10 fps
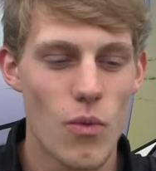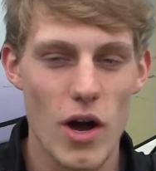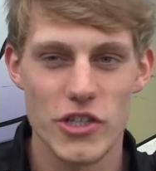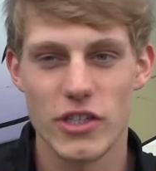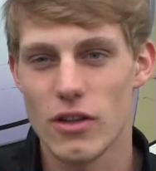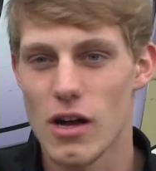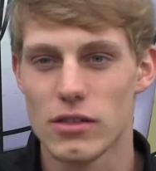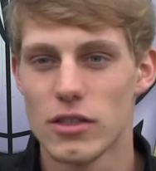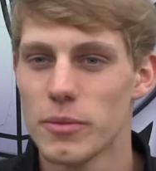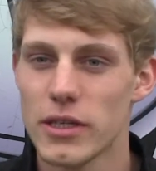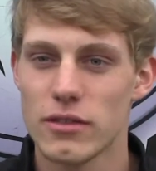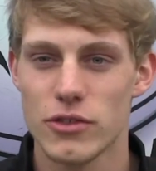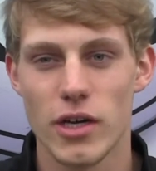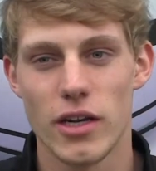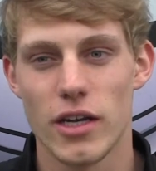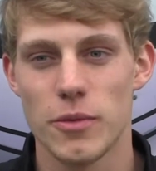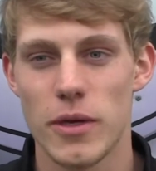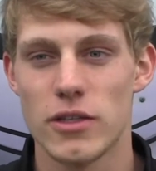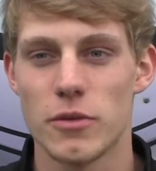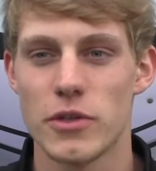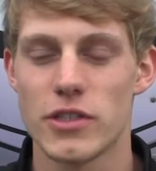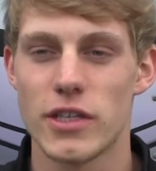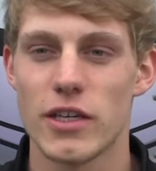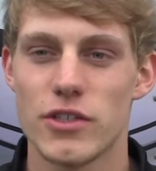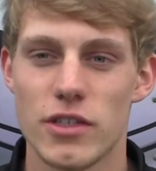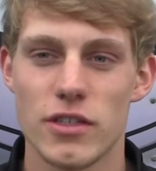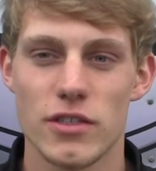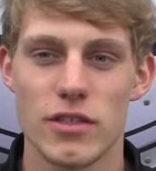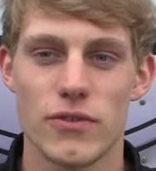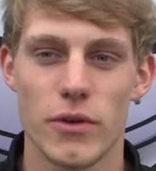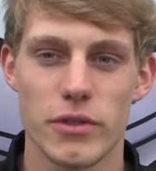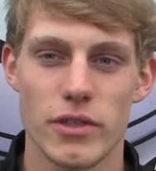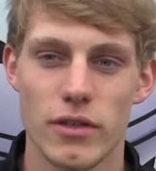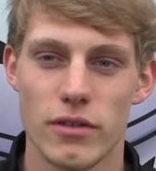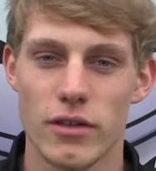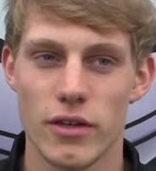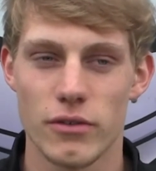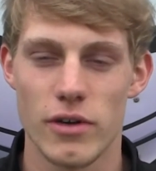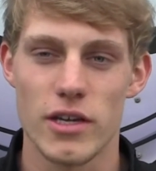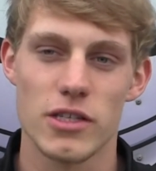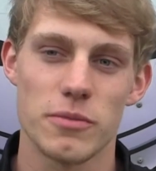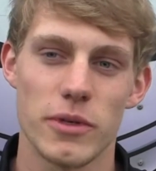watching the clock a little bit, trying not to pay too much attention and just focus on the race.